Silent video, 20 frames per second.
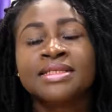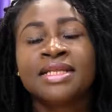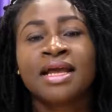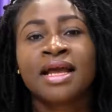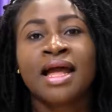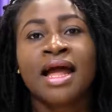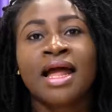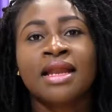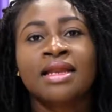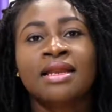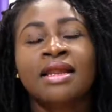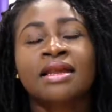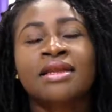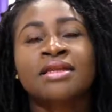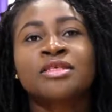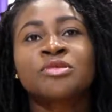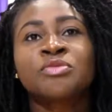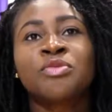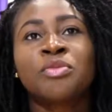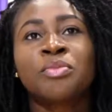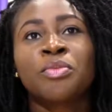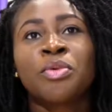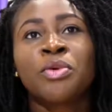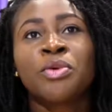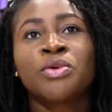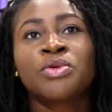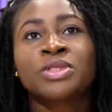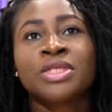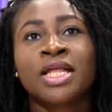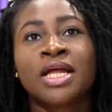The cardinalists
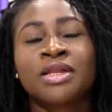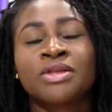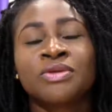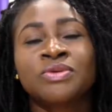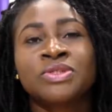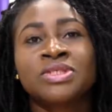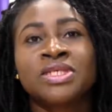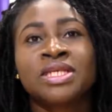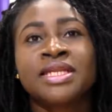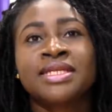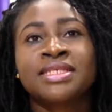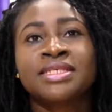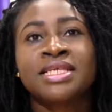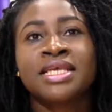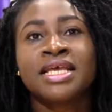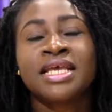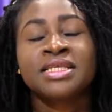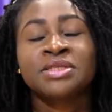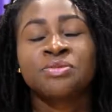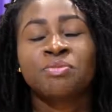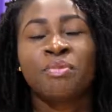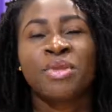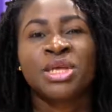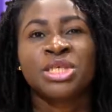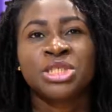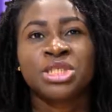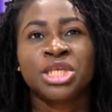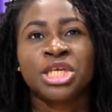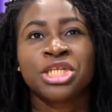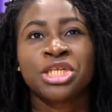propose that utility is
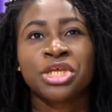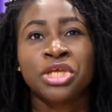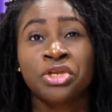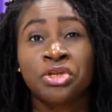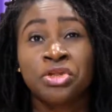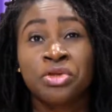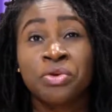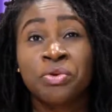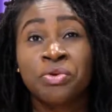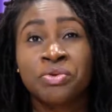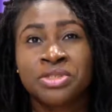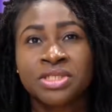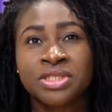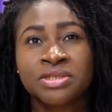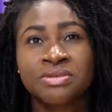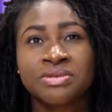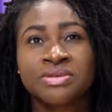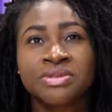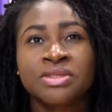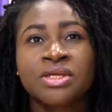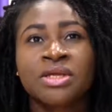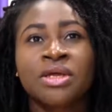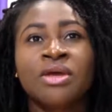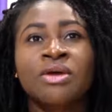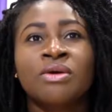measured in utils.